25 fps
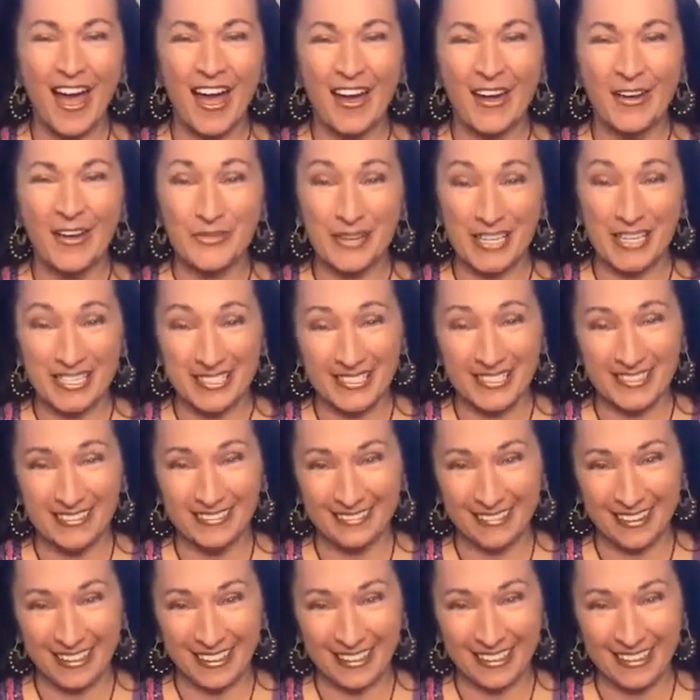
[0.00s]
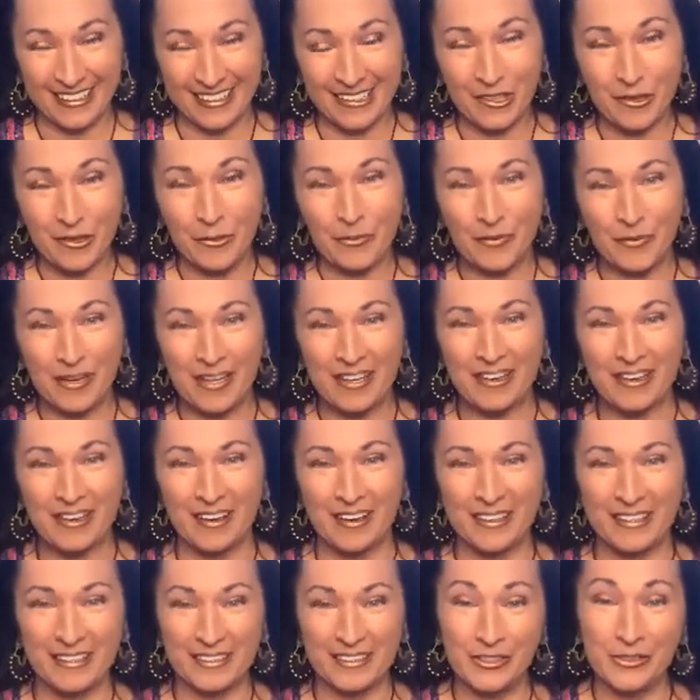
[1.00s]
recently we
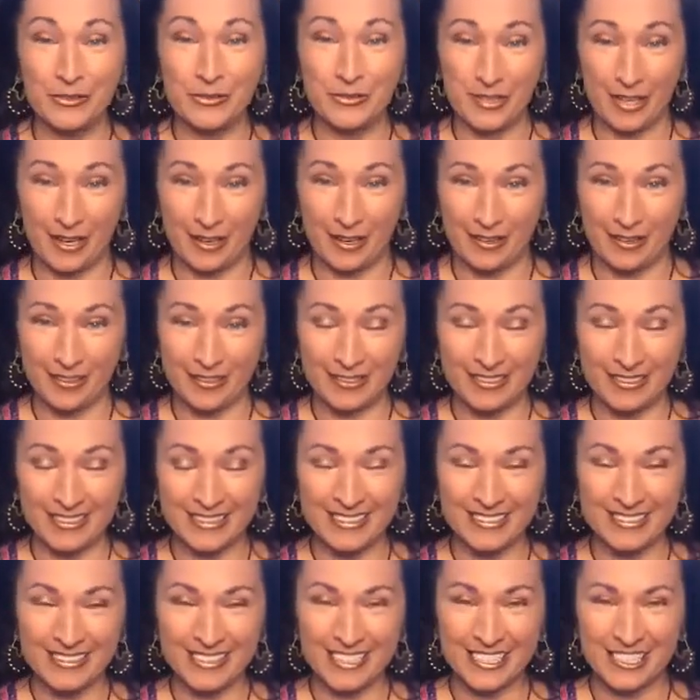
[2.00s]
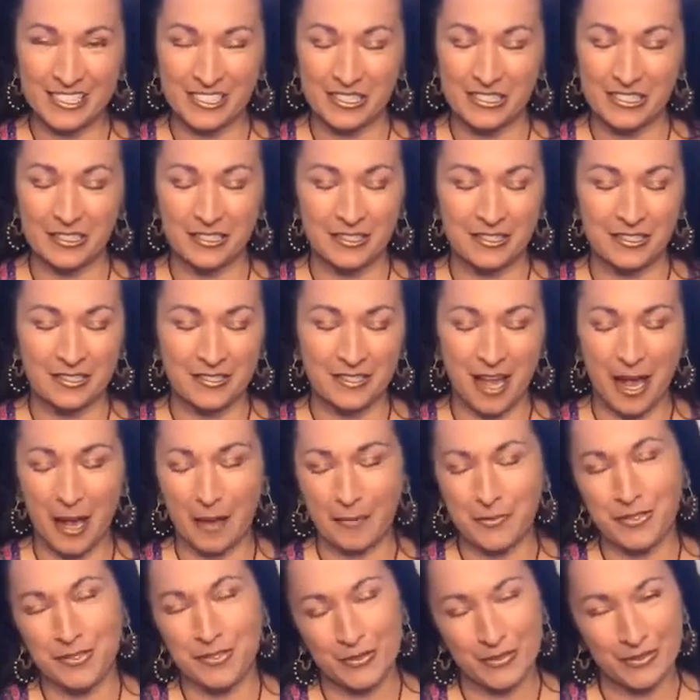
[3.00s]
got a new dog. She is
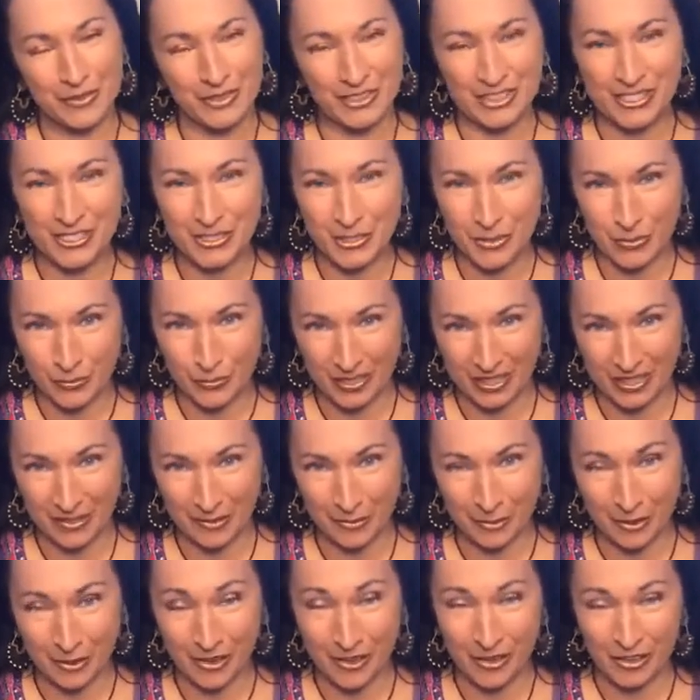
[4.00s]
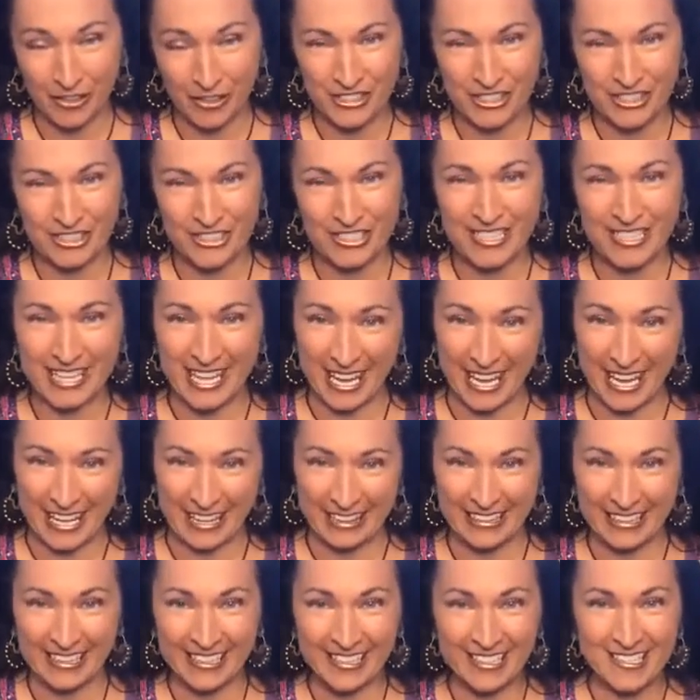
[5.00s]
absolutely sweet. We called her
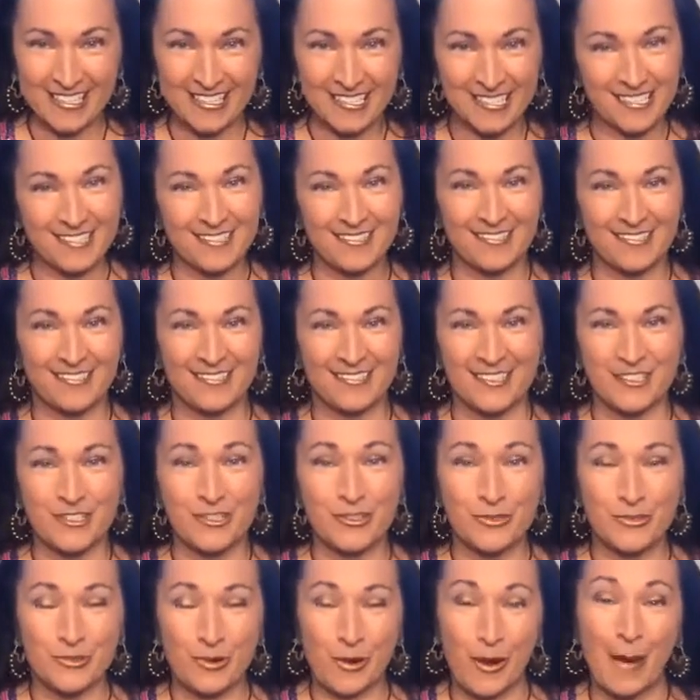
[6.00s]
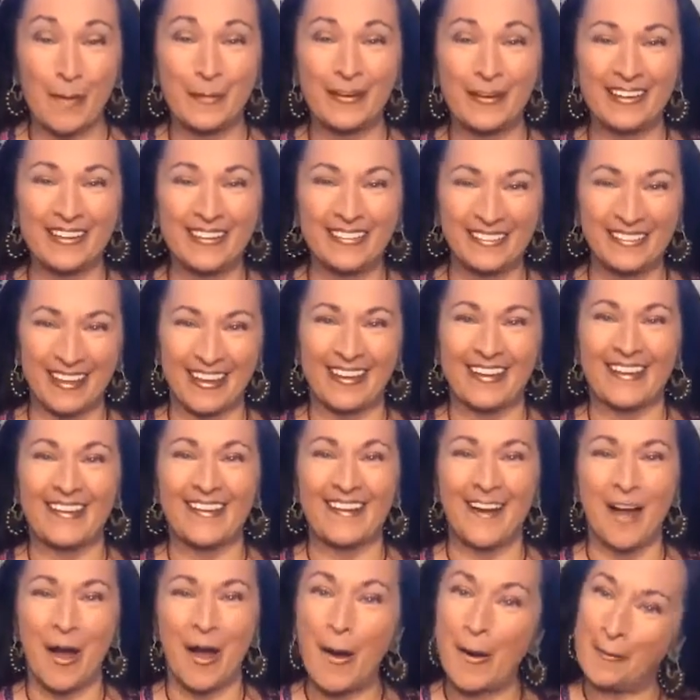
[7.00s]
Kalyx, Strawberry Leia
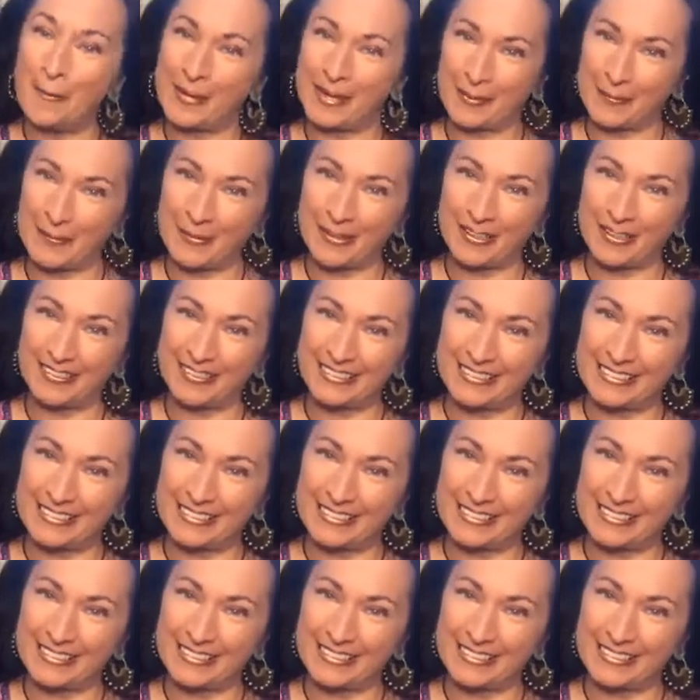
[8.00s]
Hummingbird.